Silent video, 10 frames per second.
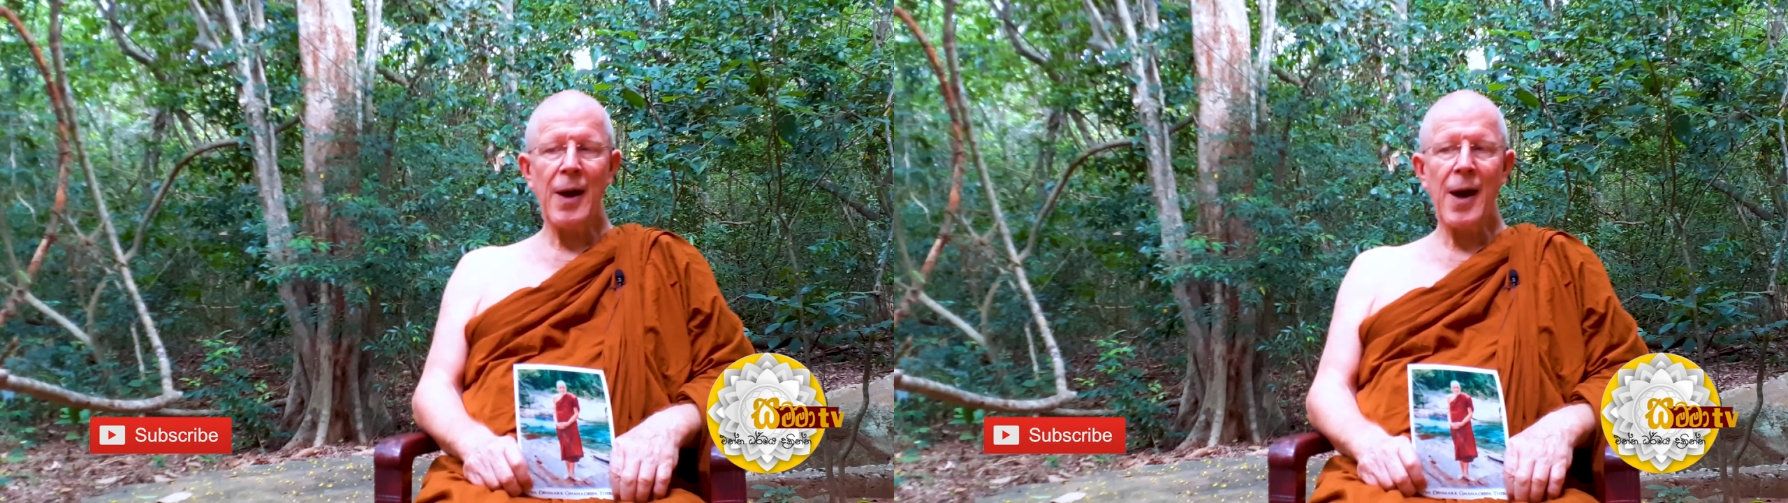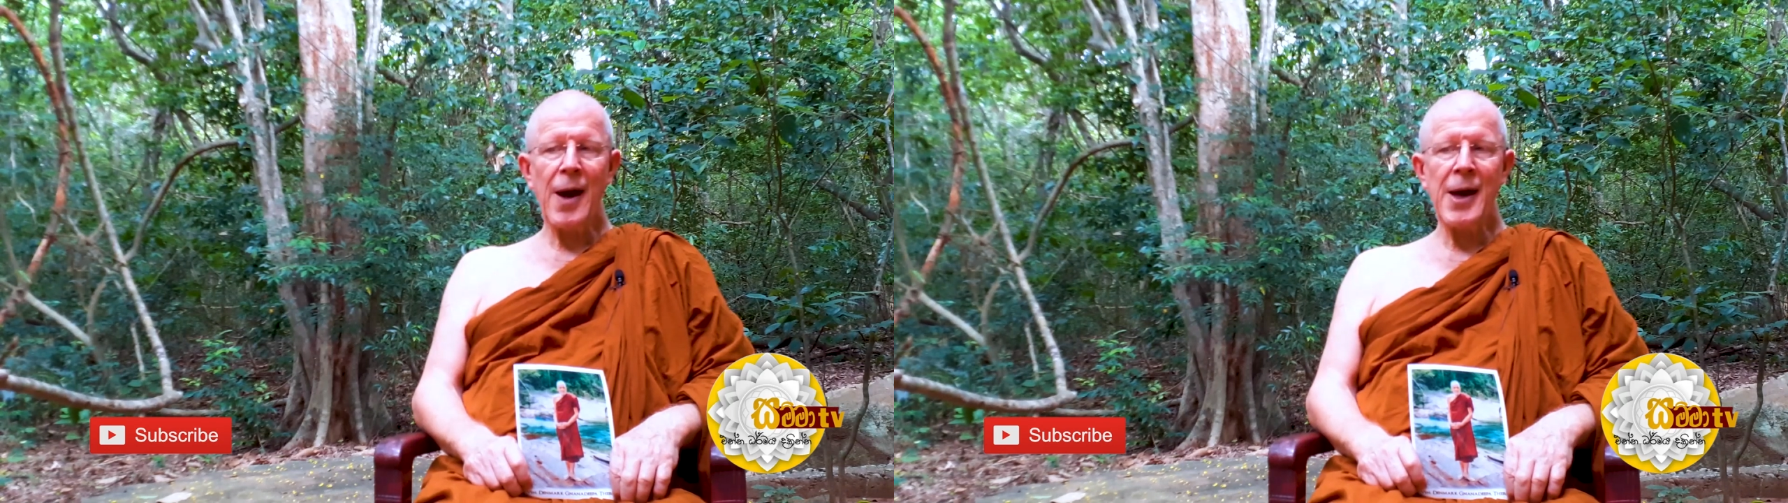
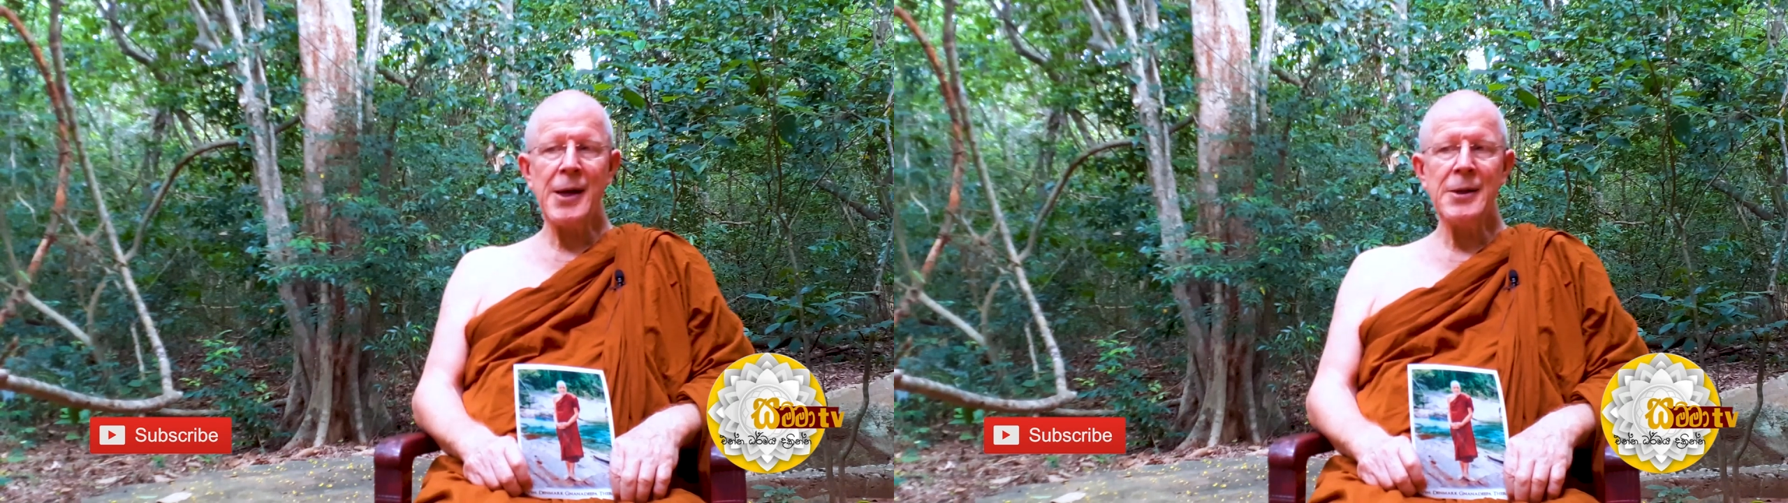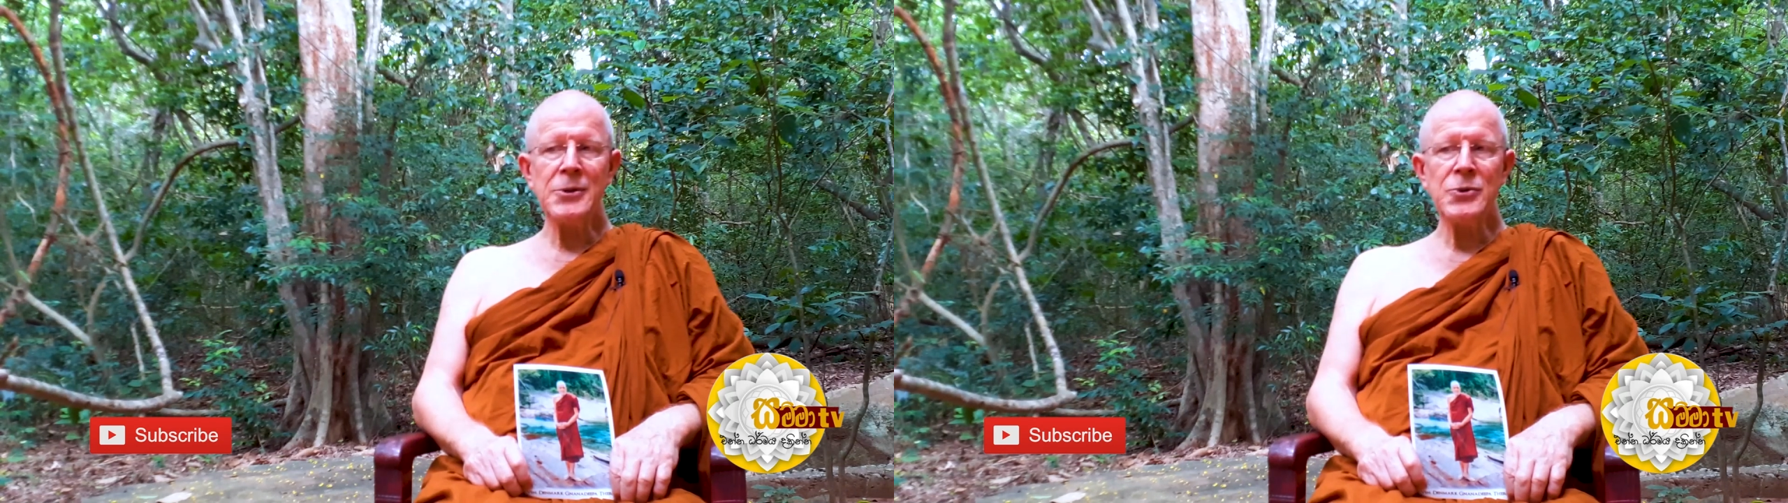
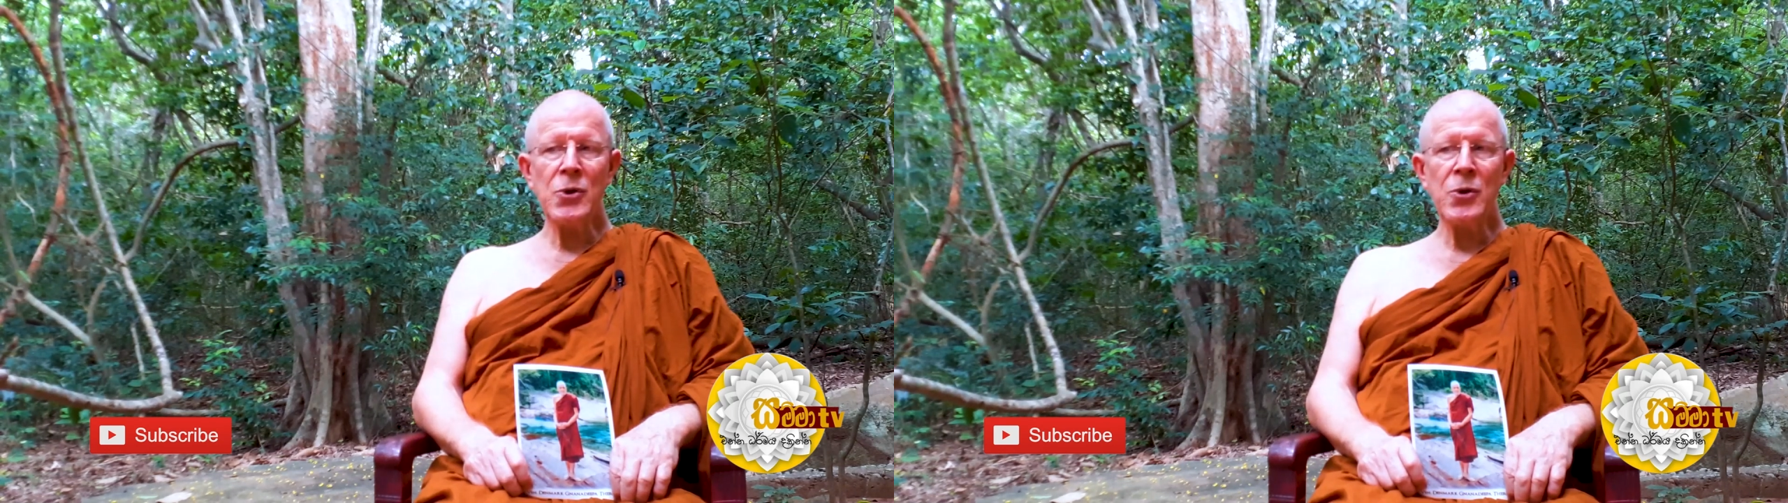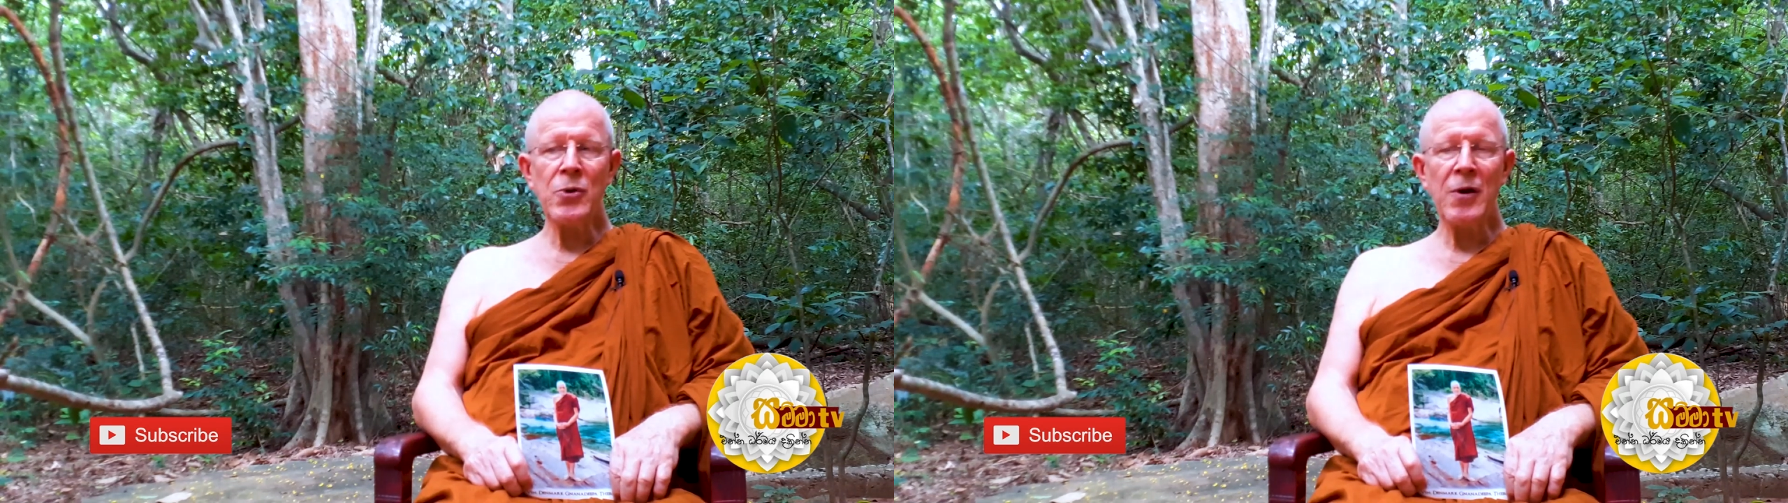I
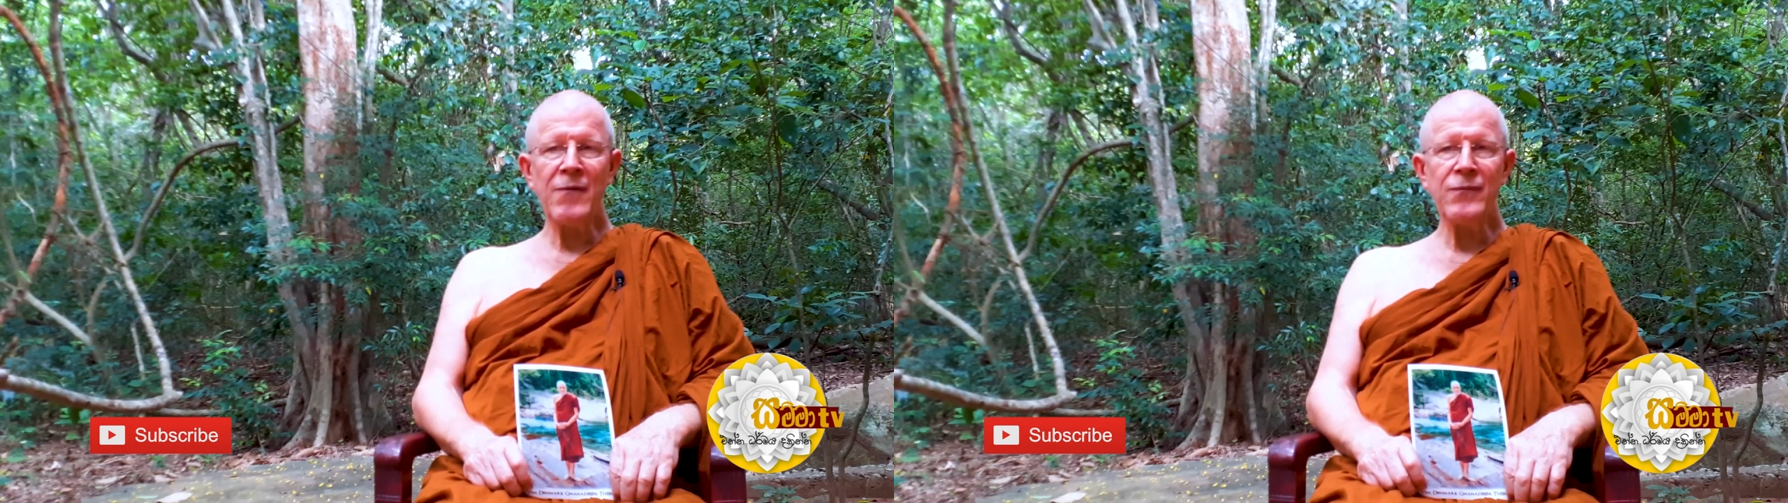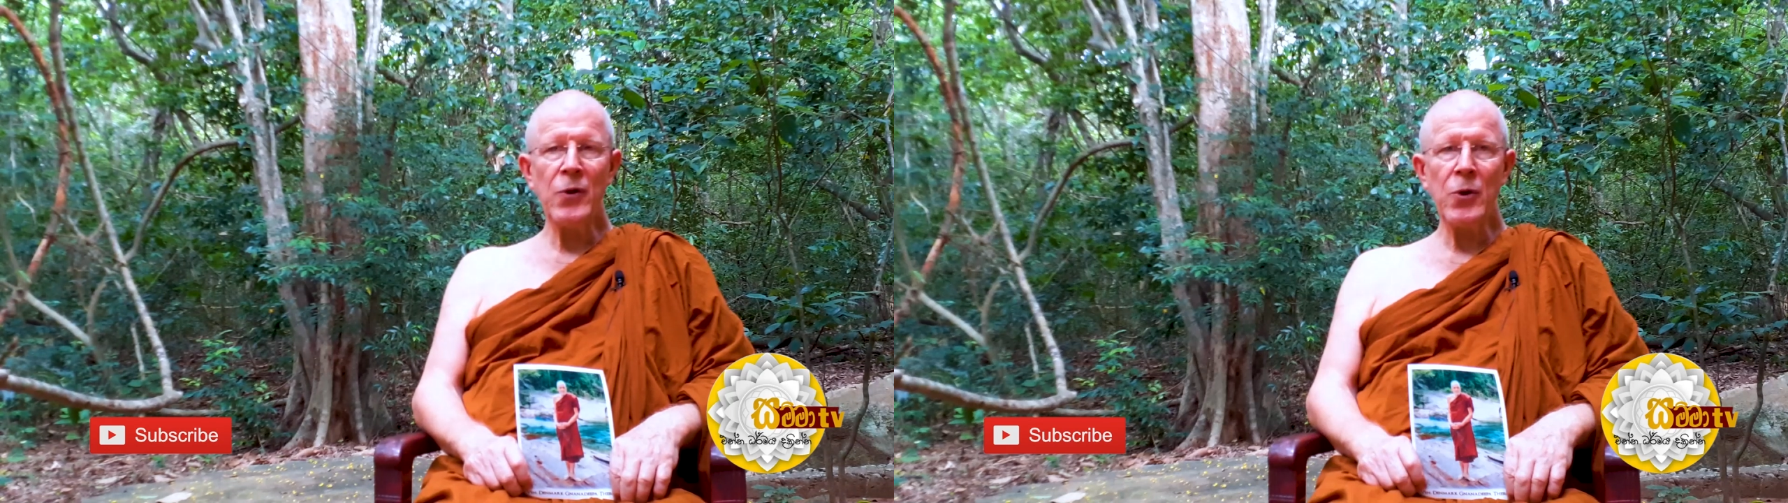know
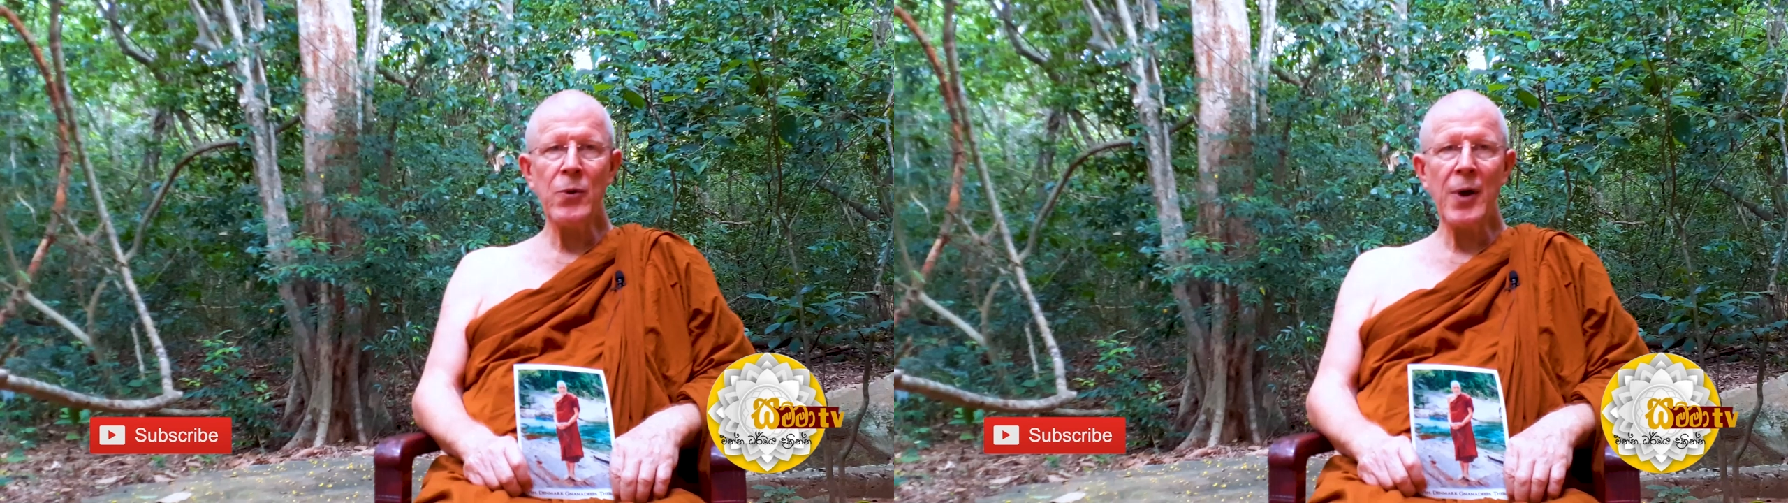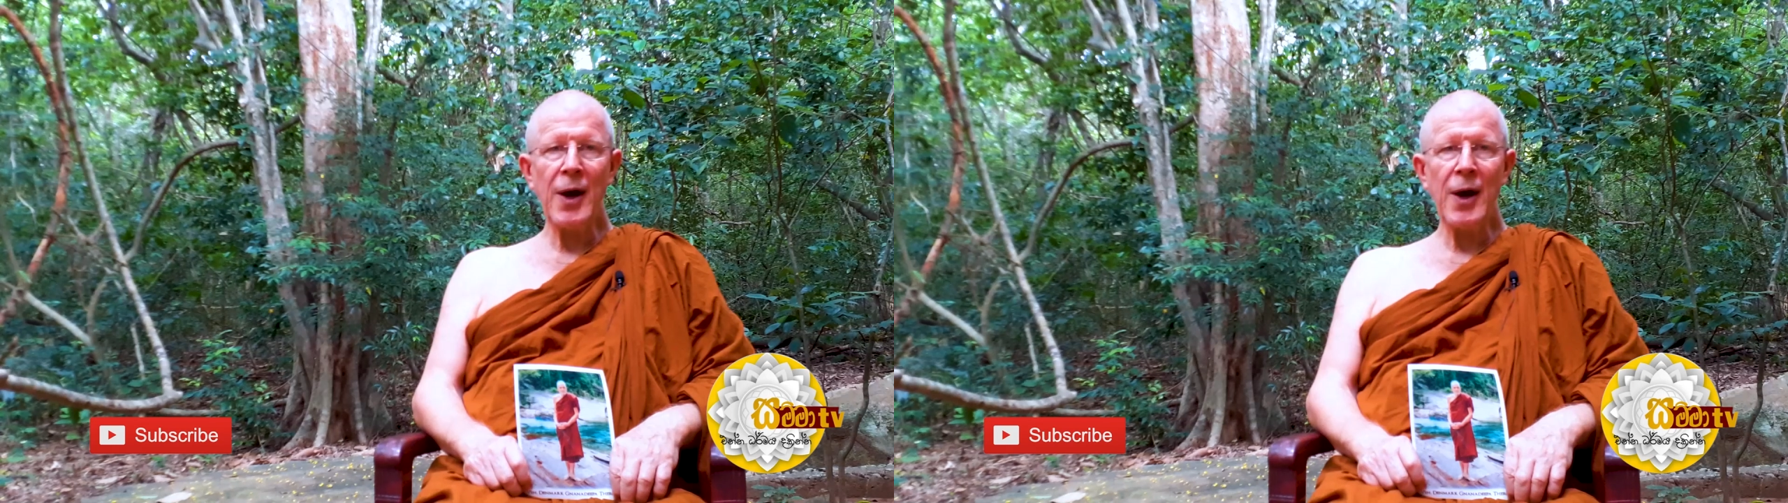of no